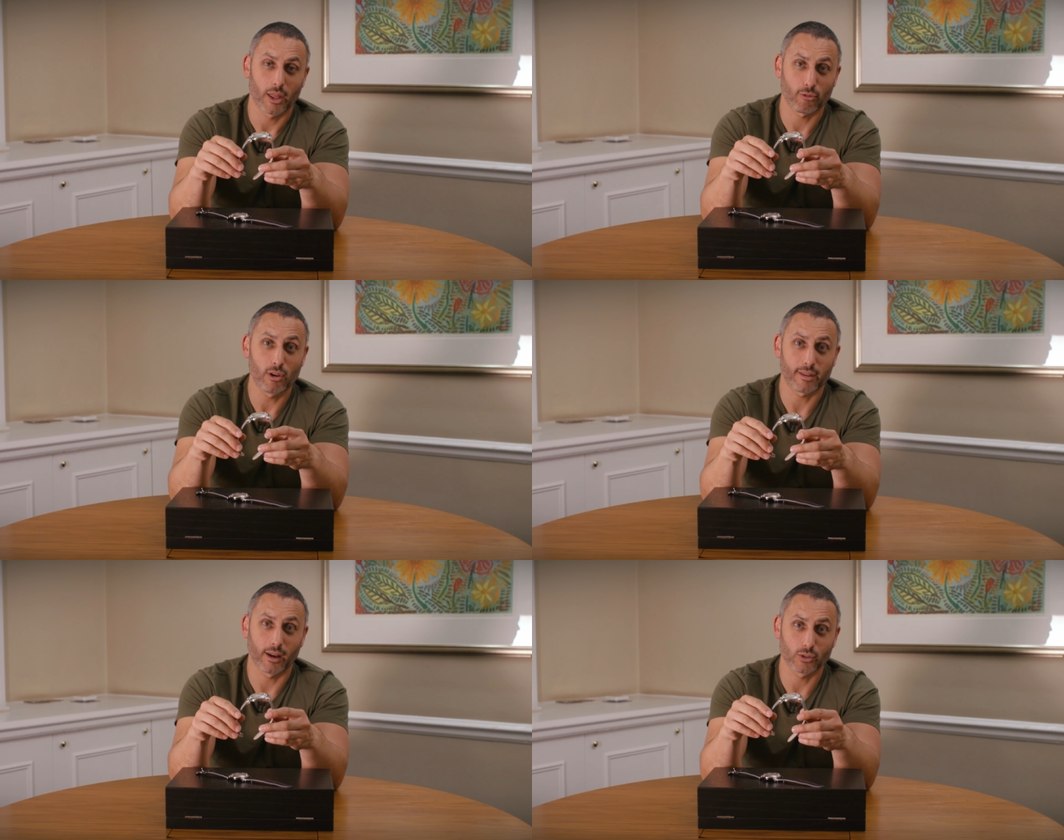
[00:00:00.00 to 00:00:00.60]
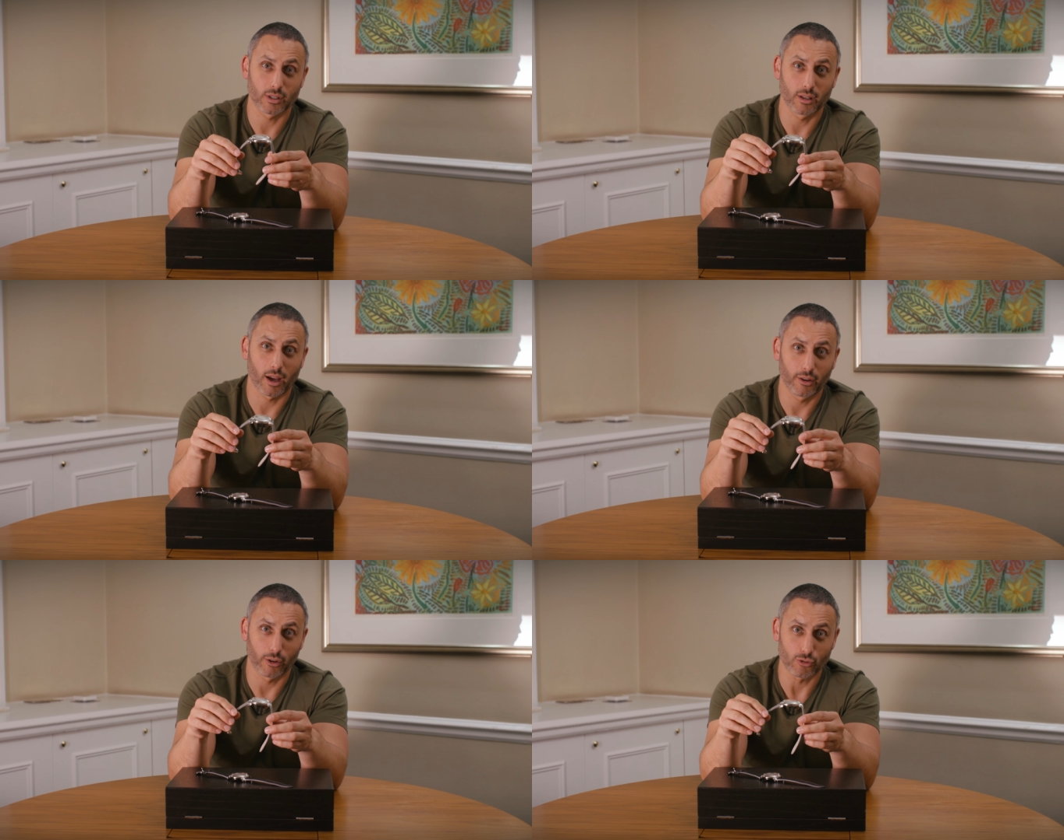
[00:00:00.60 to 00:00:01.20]

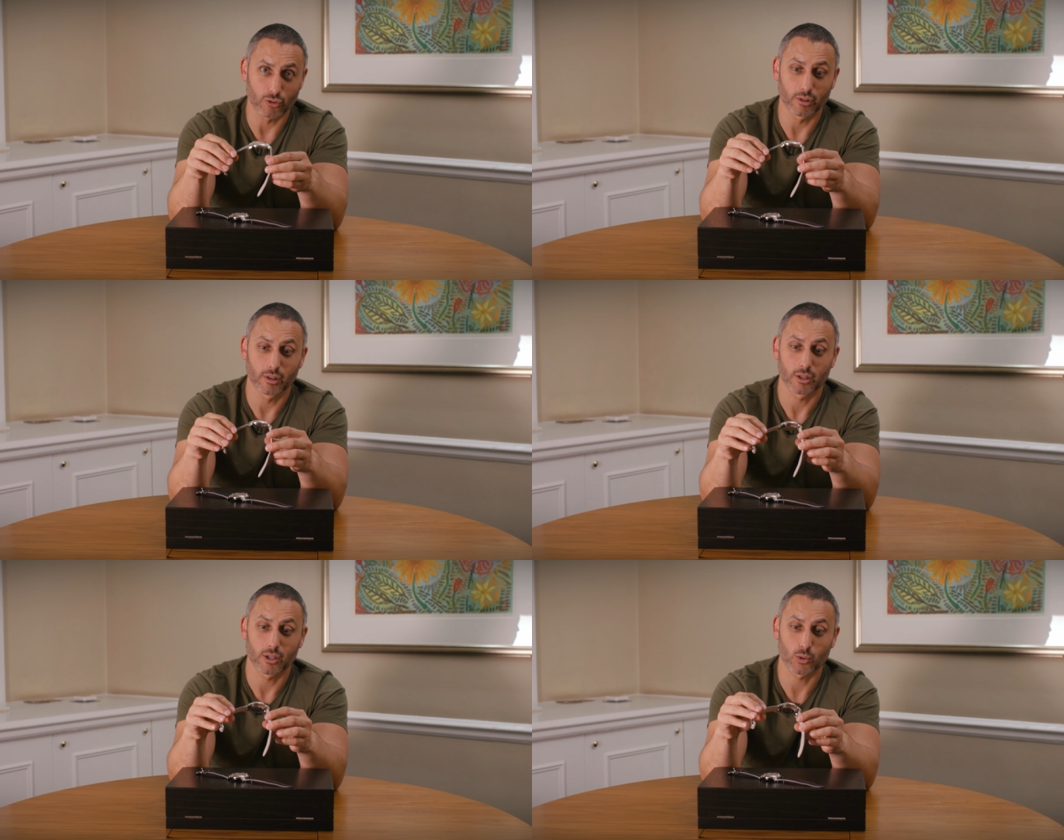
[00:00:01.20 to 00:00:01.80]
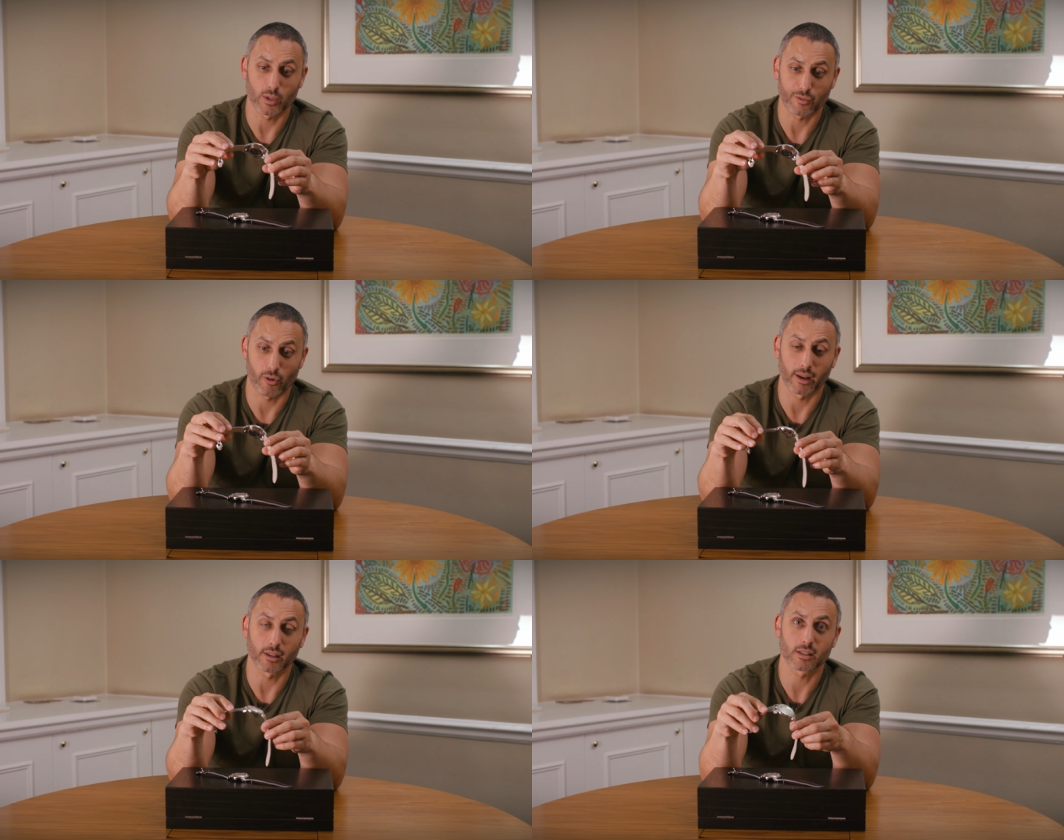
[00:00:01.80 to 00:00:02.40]
3,900 Swiss
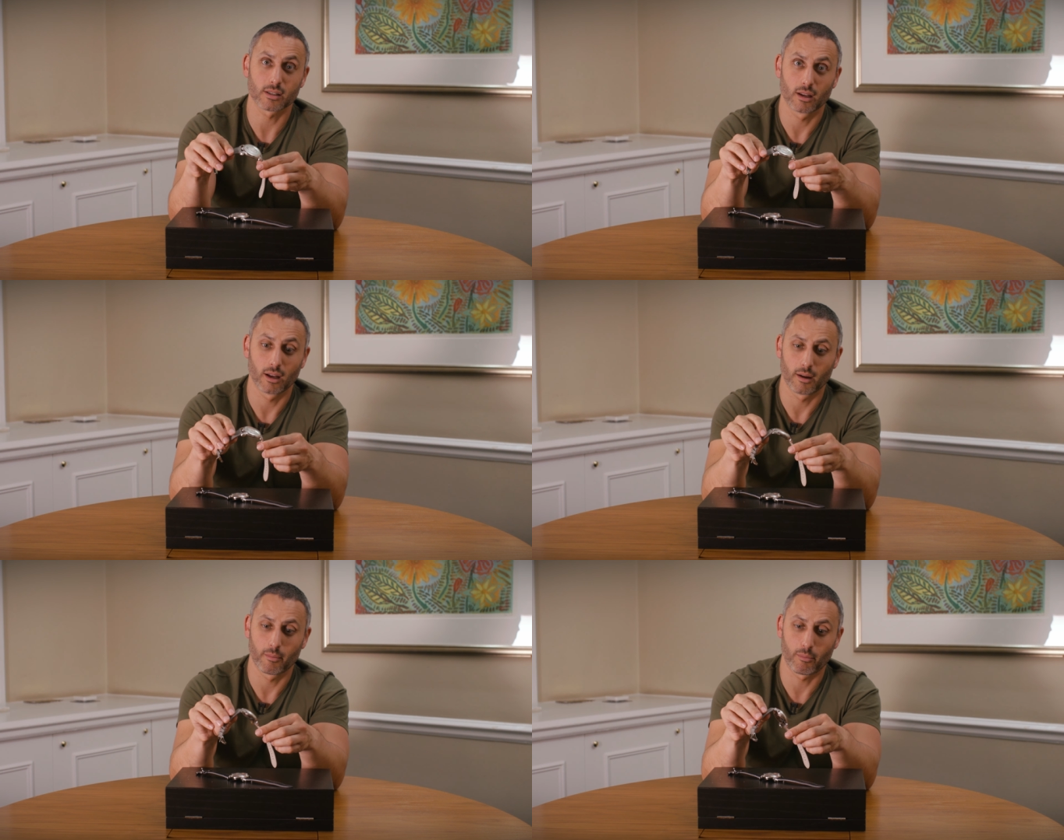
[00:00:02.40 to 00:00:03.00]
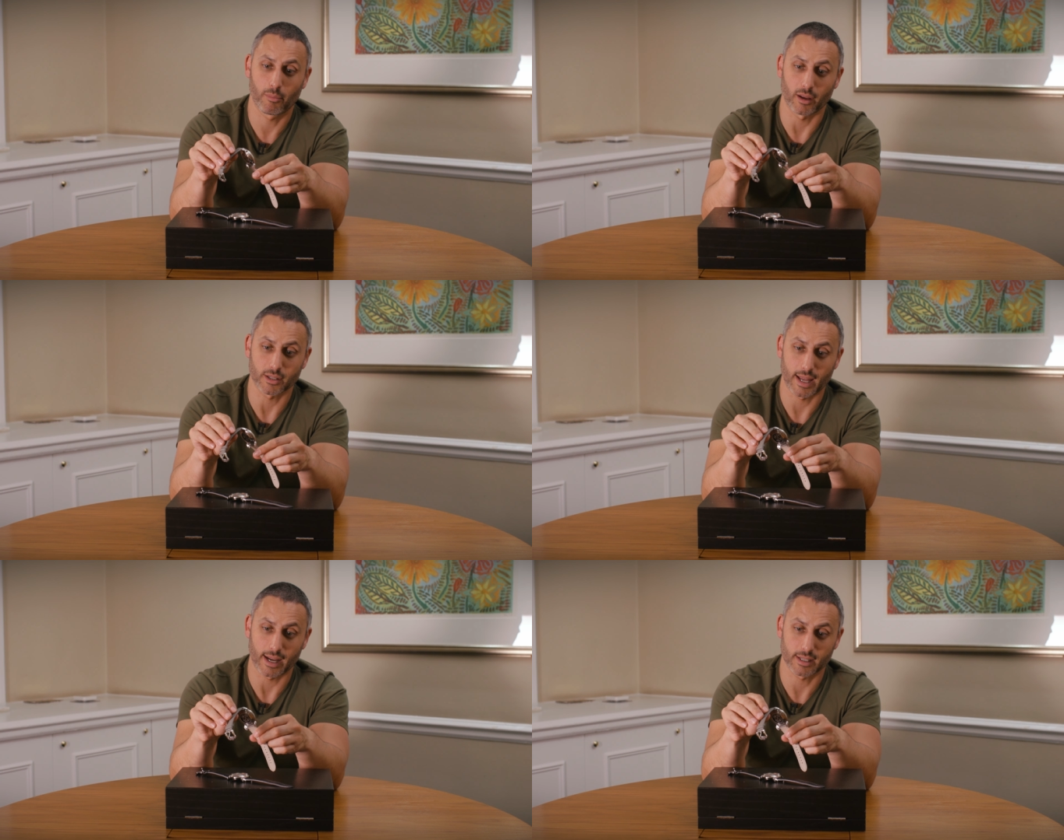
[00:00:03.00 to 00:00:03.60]
francs plus
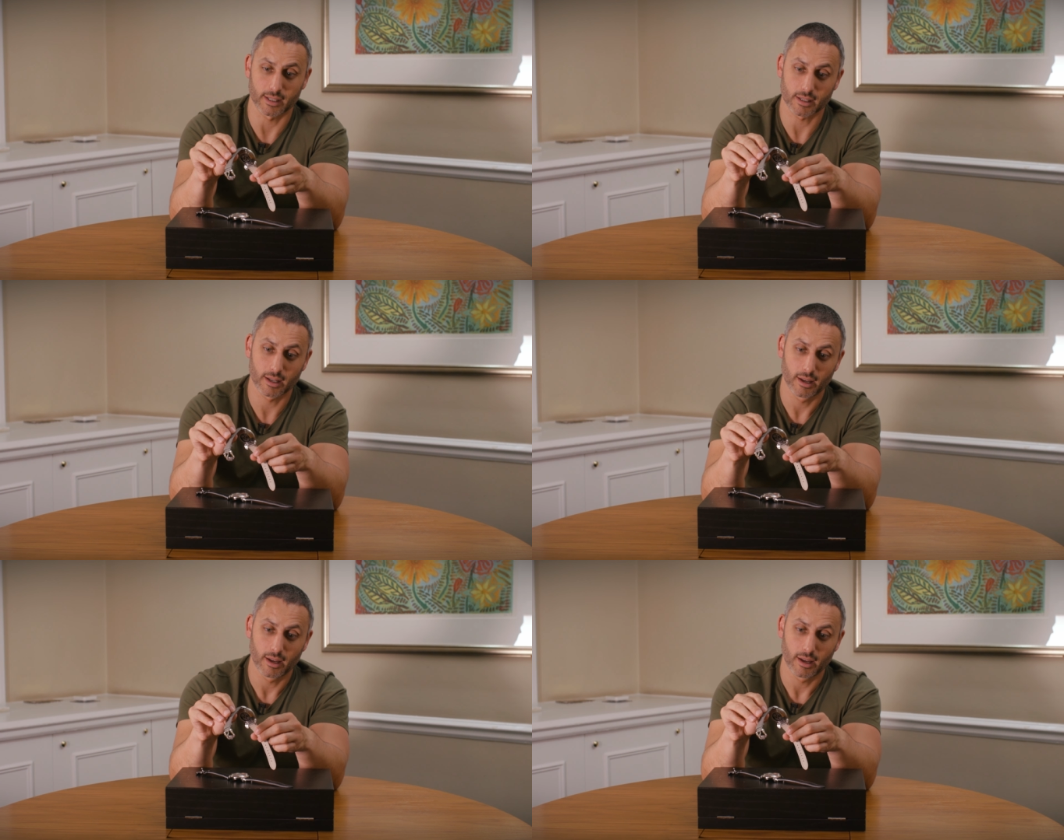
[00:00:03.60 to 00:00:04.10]
taxes.